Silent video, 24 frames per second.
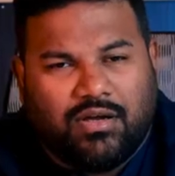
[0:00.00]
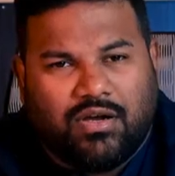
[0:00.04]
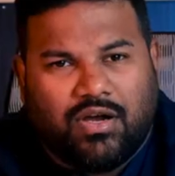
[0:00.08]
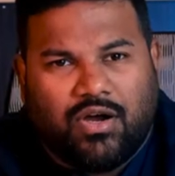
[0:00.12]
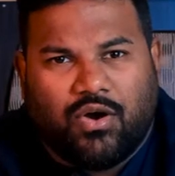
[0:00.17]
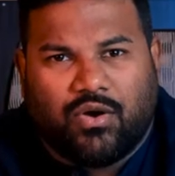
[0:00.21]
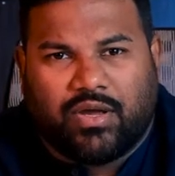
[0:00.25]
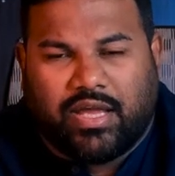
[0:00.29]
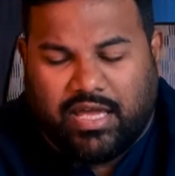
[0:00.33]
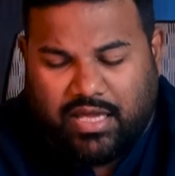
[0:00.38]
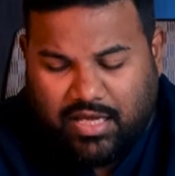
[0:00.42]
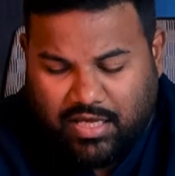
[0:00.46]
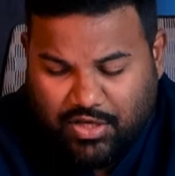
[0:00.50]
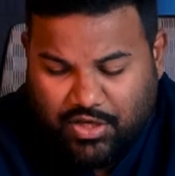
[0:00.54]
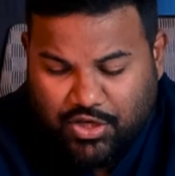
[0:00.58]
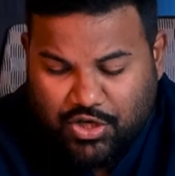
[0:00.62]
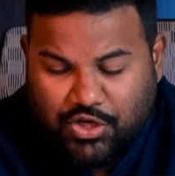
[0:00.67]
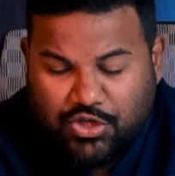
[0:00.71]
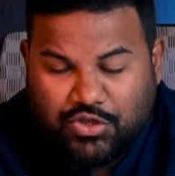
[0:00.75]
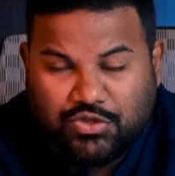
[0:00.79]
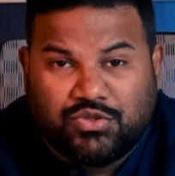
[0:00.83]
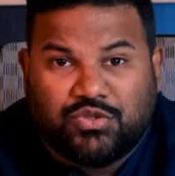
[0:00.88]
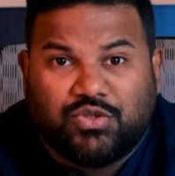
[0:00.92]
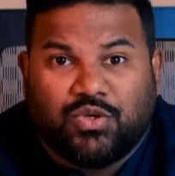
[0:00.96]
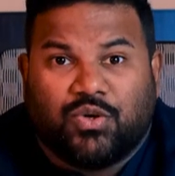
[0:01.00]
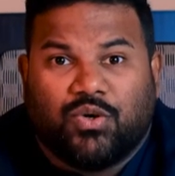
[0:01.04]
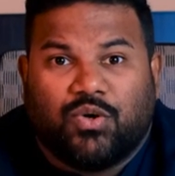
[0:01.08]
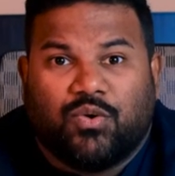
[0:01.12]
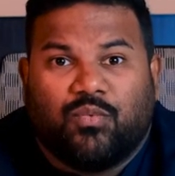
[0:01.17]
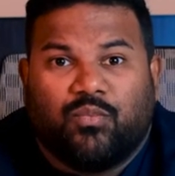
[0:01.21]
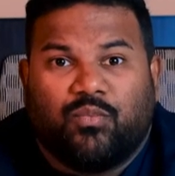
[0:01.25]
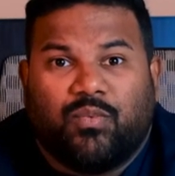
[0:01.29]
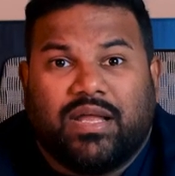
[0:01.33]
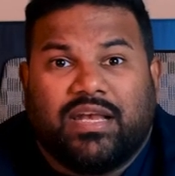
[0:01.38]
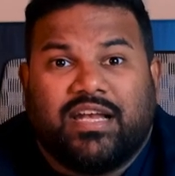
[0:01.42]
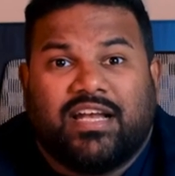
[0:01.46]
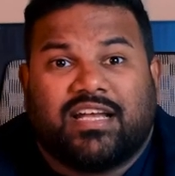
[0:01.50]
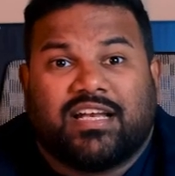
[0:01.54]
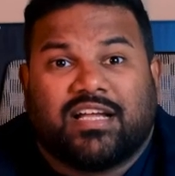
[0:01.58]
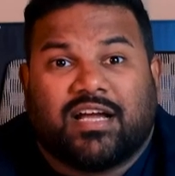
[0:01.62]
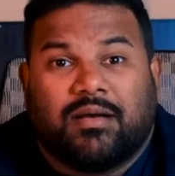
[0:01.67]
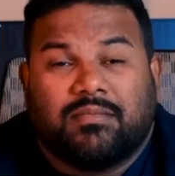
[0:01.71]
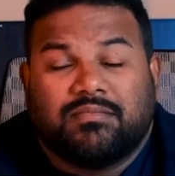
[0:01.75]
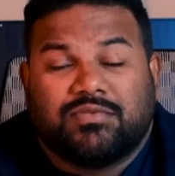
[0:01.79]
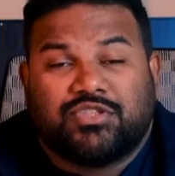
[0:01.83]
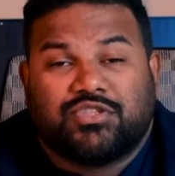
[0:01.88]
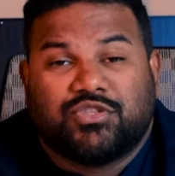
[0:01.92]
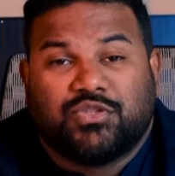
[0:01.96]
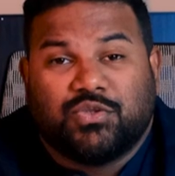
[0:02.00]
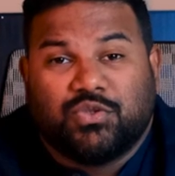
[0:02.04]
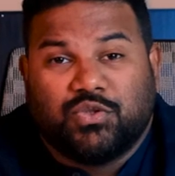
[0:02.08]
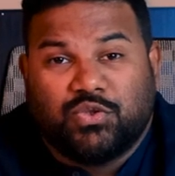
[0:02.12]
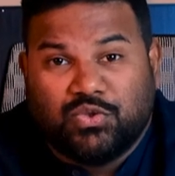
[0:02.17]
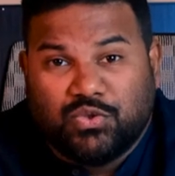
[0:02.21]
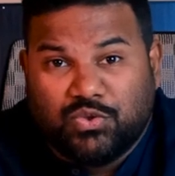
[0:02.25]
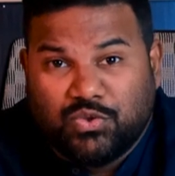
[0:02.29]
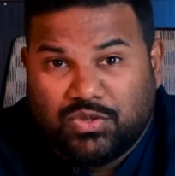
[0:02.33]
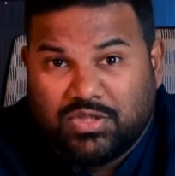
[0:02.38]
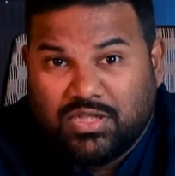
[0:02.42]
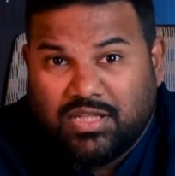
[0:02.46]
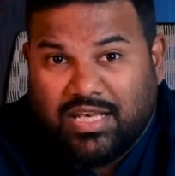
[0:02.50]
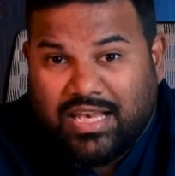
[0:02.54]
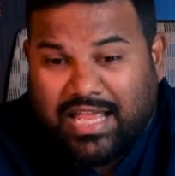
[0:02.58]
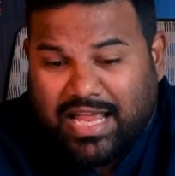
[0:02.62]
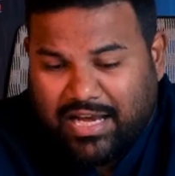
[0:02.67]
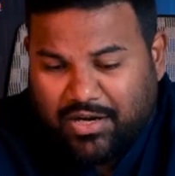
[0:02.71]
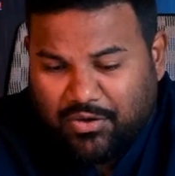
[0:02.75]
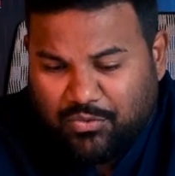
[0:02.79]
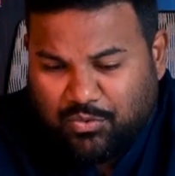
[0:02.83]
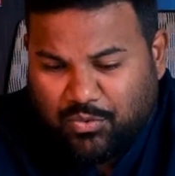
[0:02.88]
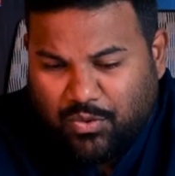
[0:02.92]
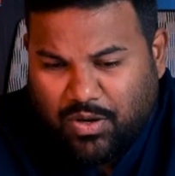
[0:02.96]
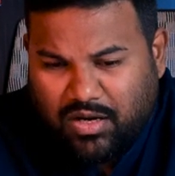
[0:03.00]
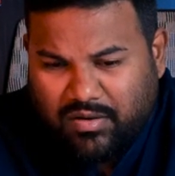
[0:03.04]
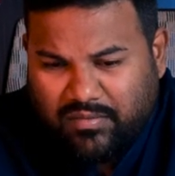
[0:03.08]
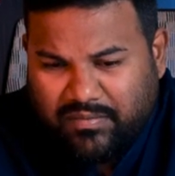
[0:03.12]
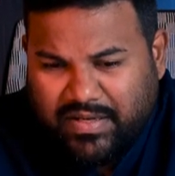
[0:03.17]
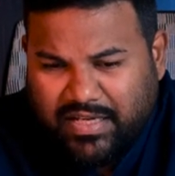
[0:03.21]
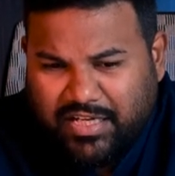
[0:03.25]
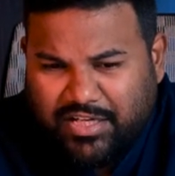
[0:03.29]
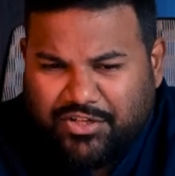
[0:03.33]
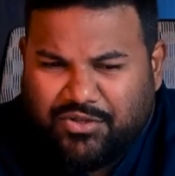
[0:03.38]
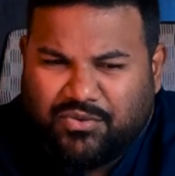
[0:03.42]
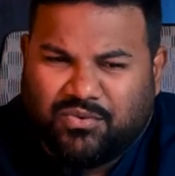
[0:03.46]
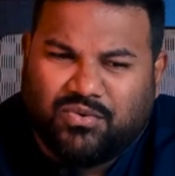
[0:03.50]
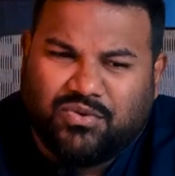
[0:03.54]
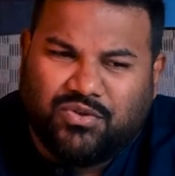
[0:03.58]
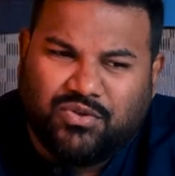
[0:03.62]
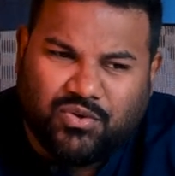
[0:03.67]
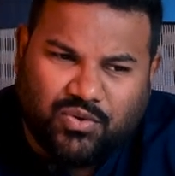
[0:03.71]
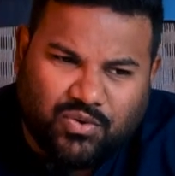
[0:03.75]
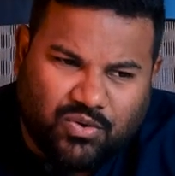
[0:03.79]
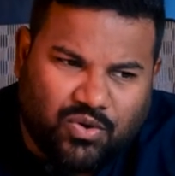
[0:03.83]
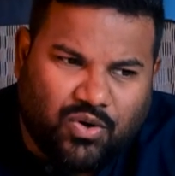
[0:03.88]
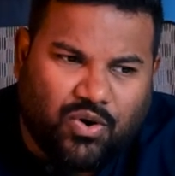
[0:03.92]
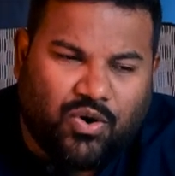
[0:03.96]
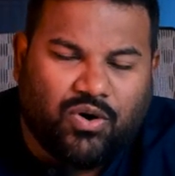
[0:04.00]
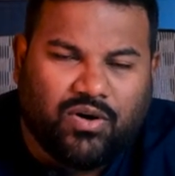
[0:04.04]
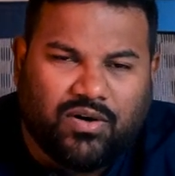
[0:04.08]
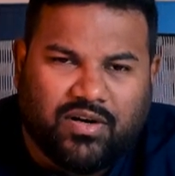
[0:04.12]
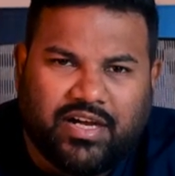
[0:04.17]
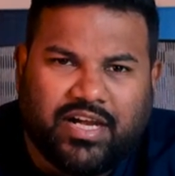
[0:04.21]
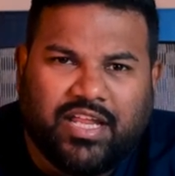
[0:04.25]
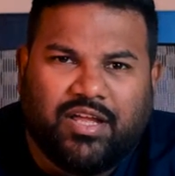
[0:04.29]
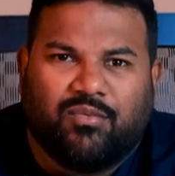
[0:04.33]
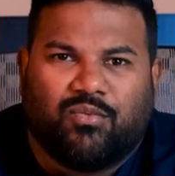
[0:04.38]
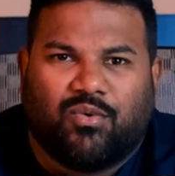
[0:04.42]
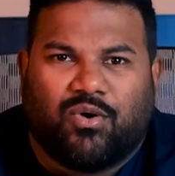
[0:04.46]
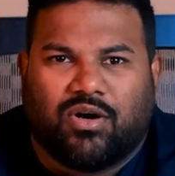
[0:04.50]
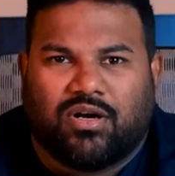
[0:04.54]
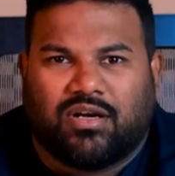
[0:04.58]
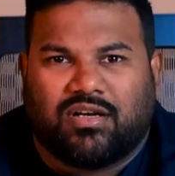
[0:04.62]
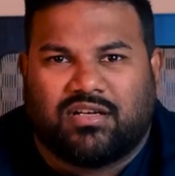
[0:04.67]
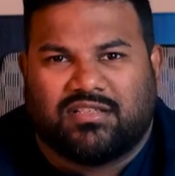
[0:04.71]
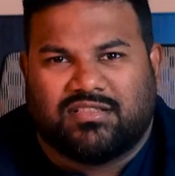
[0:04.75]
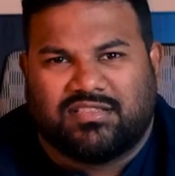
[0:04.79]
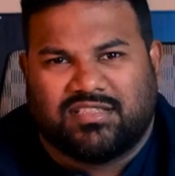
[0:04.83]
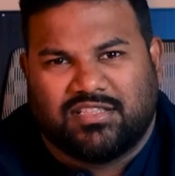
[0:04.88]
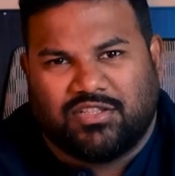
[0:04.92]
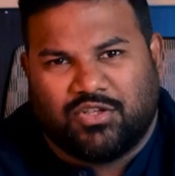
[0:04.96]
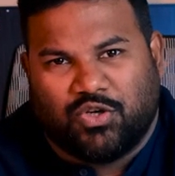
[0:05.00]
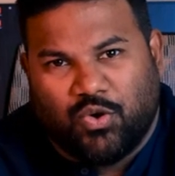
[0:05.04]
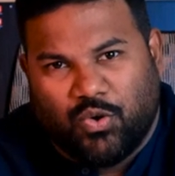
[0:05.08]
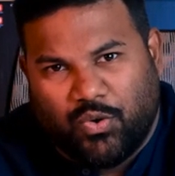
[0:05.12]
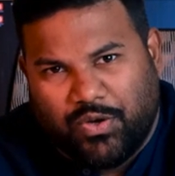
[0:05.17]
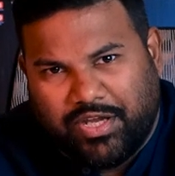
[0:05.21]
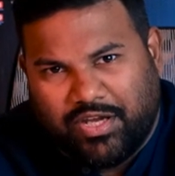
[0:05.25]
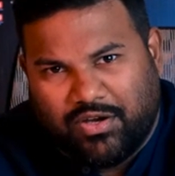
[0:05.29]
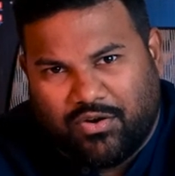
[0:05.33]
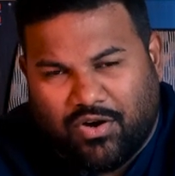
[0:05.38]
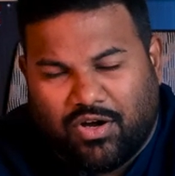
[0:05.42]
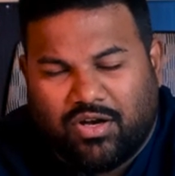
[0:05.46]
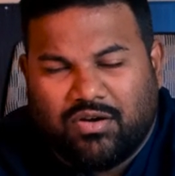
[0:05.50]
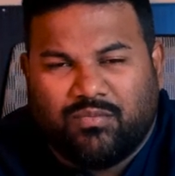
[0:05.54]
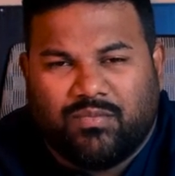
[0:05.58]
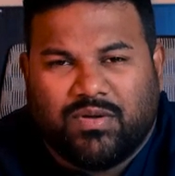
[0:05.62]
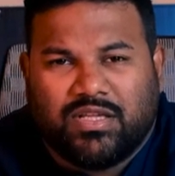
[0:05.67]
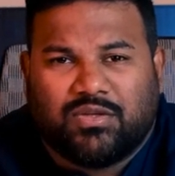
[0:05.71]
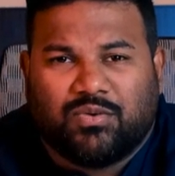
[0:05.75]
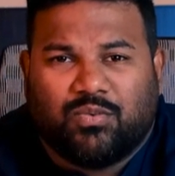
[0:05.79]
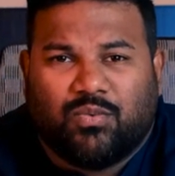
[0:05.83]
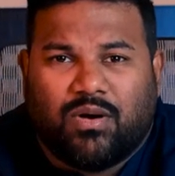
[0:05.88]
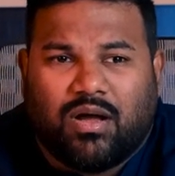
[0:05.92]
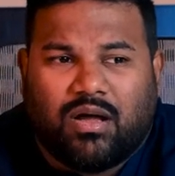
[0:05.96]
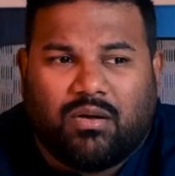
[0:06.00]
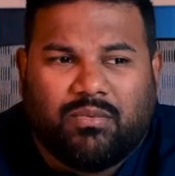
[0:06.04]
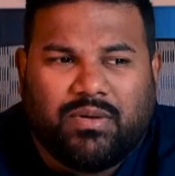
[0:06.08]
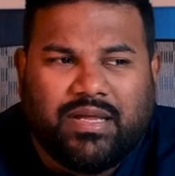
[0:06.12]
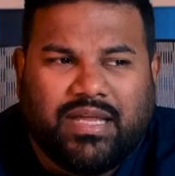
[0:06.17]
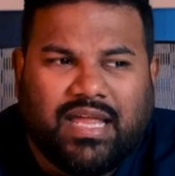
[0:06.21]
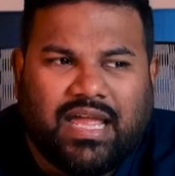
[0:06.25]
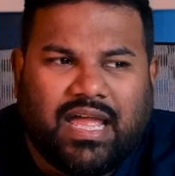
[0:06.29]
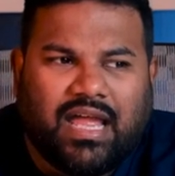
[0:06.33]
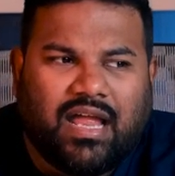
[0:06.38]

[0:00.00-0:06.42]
Okay, so when it comes to Google and Huawei, you know already what's going on with Huawei